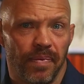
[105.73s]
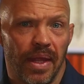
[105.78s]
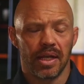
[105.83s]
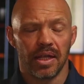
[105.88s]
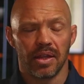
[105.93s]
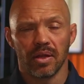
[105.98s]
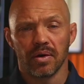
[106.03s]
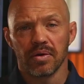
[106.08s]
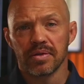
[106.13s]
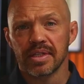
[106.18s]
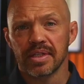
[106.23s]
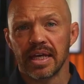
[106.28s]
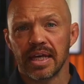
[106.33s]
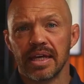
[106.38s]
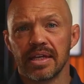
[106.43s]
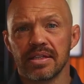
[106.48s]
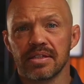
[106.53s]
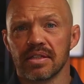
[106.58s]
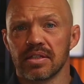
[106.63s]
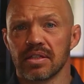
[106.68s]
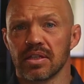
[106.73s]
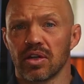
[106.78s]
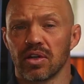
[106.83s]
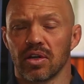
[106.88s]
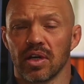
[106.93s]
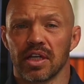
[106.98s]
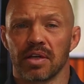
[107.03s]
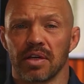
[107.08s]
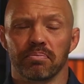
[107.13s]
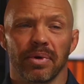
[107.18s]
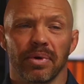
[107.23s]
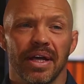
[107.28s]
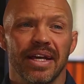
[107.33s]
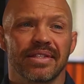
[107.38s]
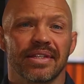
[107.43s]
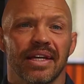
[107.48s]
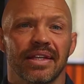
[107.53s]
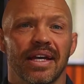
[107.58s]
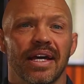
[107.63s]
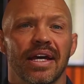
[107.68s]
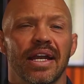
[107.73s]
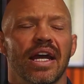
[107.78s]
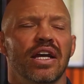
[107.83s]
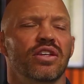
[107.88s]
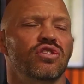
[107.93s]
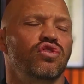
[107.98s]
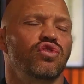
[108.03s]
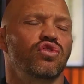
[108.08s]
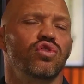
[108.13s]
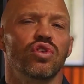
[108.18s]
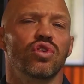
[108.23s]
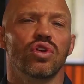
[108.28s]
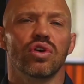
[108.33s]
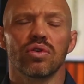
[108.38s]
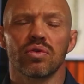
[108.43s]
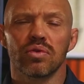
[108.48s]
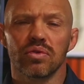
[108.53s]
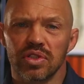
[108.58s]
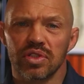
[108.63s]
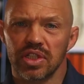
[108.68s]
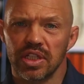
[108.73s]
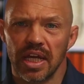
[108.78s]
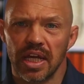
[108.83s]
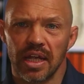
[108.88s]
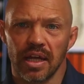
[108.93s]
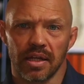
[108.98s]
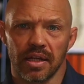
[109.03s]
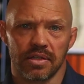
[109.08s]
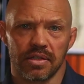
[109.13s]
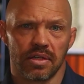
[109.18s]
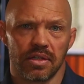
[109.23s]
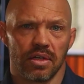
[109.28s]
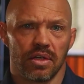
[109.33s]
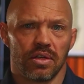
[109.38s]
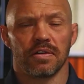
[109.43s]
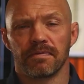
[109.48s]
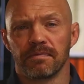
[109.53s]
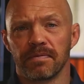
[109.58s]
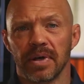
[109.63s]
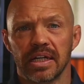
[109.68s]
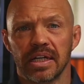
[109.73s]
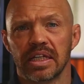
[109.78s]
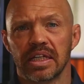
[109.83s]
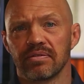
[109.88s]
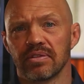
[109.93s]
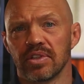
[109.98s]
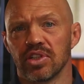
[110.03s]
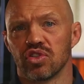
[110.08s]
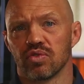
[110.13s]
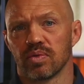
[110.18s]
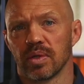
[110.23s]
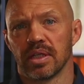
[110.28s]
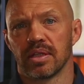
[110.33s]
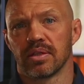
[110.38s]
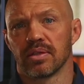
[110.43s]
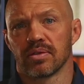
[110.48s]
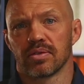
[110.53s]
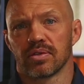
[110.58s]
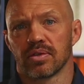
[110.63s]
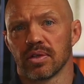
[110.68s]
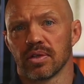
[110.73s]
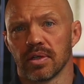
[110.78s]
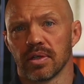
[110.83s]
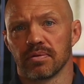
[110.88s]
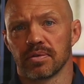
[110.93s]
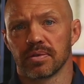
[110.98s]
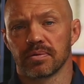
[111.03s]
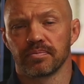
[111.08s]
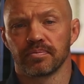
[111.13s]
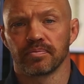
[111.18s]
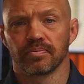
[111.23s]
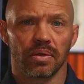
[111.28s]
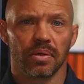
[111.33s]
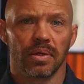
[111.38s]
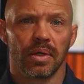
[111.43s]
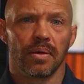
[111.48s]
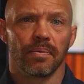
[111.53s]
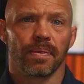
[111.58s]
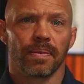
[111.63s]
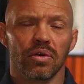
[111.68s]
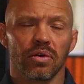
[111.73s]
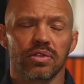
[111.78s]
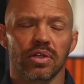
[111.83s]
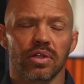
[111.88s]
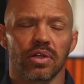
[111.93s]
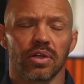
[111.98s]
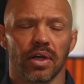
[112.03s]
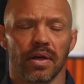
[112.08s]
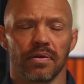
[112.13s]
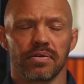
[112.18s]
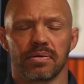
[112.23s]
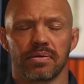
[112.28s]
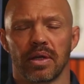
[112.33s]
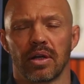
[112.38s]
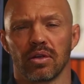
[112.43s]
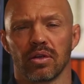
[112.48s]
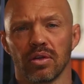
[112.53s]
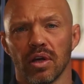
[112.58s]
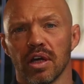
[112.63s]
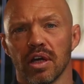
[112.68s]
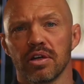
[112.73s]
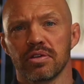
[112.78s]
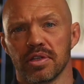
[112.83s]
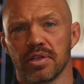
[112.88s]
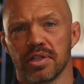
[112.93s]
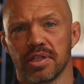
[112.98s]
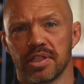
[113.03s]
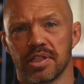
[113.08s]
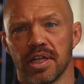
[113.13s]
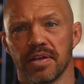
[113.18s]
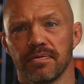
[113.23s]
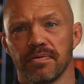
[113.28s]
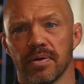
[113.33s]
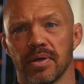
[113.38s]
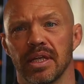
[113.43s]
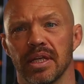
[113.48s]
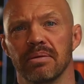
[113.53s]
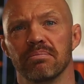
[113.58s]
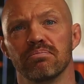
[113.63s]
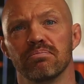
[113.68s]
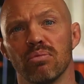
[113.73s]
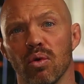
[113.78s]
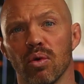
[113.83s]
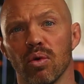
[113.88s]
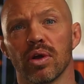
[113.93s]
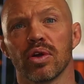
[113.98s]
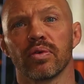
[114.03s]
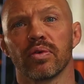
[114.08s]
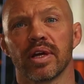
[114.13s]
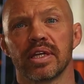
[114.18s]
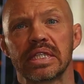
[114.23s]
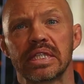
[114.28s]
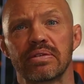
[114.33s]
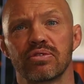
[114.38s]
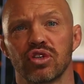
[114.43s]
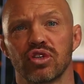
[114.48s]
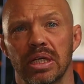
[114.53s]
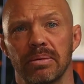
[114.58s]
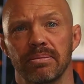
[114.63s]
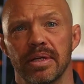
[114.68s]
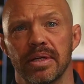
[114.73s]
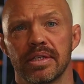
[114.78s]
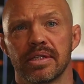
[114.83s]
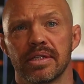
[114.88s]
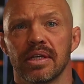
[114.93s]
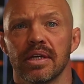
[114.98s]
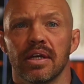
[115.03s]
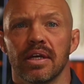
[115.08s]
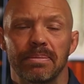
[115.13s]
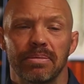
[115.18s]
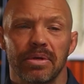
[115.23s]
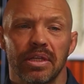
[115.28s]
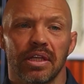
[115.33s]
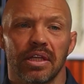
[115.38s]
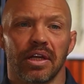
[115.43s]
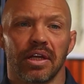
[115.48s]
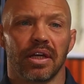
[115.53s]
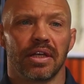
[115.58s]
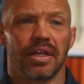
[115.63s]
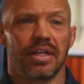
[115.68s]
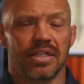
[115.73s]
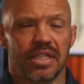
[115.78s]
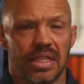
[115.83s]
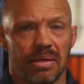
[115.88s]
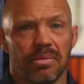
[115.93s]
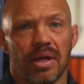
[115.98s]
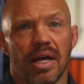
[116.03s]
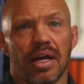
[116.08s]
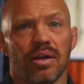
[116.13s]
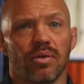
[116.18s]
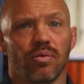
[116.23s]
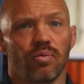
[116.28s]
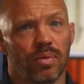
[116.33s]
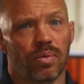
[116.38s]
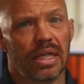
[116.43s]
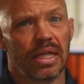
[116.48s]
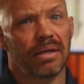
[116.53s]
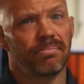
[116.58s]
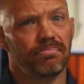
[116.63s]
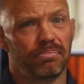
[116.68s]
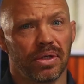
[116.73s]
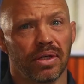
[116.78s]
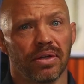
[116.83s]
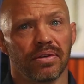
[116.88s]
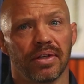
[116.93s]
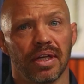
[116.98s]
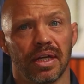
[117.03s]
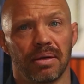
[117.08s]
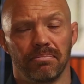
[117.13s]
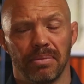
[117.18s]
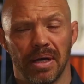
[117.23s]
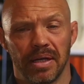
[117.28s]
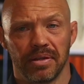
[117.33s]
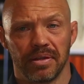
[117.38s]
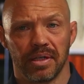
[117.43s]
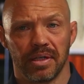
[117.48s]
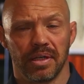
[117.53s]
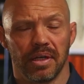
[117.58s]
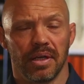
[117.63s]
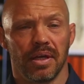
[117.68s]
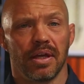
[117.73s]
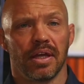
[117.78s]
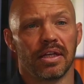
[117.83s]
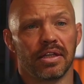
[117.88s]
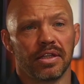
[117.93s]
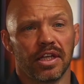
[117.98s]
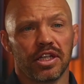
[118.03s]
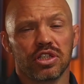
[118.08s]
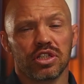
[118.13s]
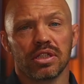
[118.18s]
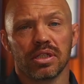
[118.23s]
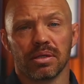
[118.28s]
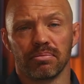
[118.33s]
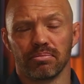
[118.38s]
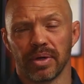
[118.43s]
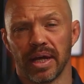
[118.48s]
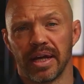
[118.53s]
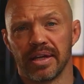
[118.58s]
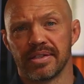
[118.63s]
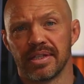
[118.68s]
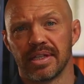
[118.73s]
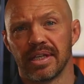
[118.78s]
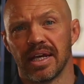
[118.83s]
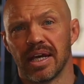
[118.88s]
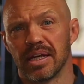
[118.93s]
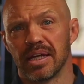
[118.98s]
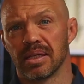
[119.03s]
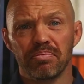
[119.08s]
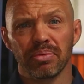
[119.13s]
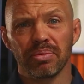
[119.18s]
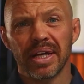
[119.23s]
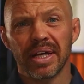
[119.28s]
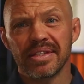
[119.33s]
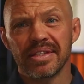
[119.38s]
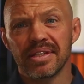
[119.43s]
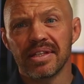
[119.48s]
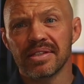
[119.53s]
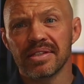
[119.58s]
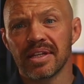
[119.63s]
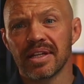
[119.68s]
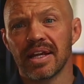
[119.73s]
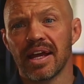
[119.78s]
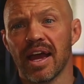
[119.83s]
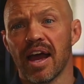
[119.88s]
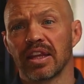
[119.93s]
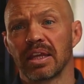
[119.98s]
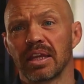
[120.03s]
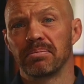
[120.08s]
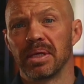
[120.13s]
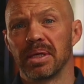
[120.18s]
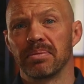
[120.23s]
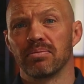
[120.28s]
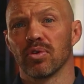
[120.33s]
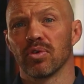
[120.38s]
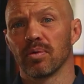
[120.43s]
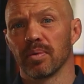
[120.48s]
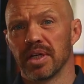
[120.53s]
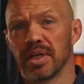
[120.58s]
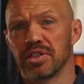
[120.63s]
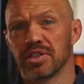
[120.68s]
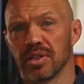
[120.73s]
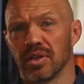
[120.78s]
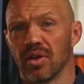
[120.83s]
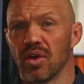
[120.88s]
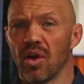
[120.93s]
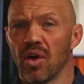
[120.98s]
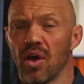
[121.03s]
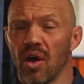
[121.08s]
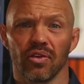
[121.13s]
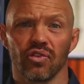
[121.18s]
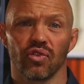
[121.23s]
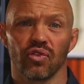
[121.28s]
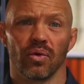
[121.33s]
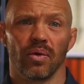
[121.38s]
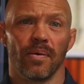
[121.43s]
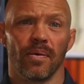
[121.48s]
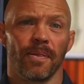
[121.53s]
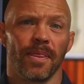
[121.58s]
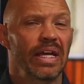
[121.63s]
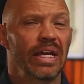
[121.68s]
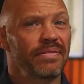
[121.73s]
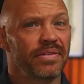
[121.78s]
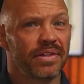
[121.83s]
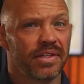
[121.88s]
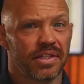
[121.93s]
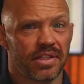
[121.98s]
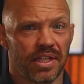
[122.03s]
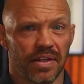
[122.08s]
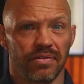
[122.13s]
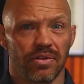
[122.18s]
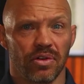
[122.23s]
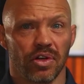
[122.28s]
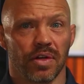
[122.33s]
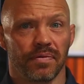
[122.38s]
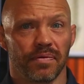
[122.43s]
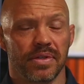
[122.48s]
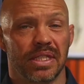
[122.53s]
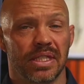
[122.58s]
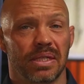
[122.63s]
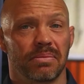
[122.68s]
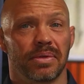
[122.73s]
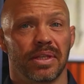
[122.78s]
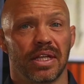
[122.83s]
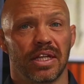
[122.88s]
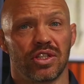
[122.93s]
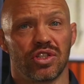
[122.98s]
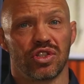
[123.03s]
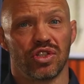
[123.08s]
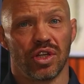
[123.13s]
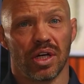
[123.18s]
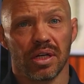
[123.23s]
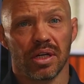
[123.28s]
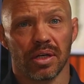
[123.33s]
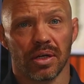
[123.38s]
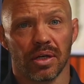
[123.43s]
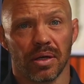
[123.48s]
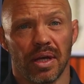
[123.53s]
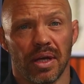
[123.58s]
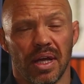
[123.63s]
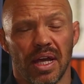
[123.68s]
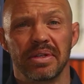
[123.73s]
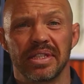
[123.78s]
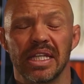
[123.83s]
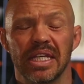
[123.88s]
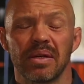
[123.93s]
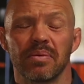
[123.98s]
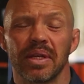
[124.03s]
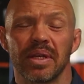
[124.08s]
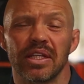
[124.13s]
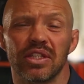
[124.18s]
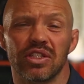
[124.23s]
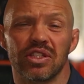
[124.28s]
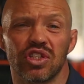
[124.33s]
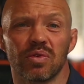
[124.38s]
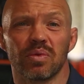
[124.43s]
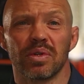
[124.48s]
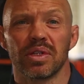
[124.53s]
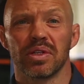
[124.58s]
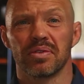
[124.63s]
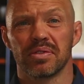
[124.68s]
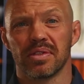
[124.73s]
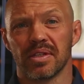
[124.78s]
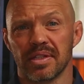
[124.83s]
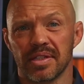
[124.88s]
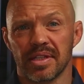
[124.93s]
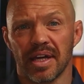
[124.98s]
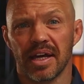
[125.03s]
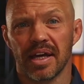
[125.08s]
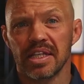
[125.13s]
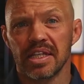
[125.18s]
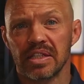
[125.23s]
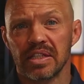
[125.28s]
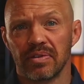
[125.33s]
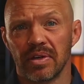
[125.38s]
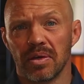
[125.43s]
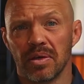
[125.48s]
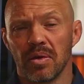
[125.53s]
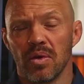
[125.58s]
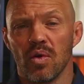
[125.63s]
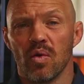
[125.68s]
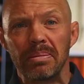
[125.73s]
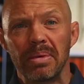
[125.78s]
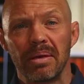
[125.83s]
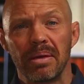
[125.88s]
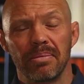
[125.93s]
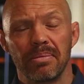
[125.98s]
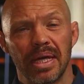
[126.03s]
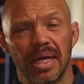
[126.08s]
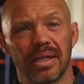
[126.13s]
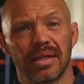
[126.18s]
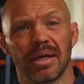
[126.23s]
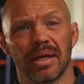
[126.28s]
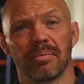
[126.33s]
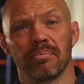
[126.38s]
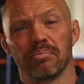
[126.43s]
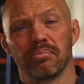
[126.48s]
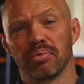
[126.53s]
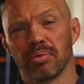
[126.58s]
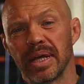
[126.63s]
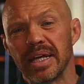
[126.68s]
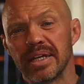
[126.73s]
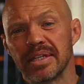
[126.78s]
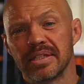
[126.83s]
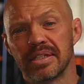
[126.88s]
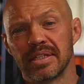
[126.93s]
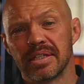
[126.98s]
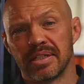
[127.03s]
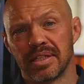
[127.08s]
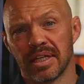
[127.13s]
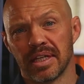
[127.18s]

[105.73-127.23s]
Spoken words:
And in those cases, a brace like that has no chance to effectively treat those curves. So those curves that are larger and stiffer need more aggressive treatments. They typically are going to need some kind of rehabilitative method in addition to bracing, and a bracing is going to to be more rigid. Also, if we have a stiff curve in someone that's younger and we think we can still reduce the size of it, we may make that brace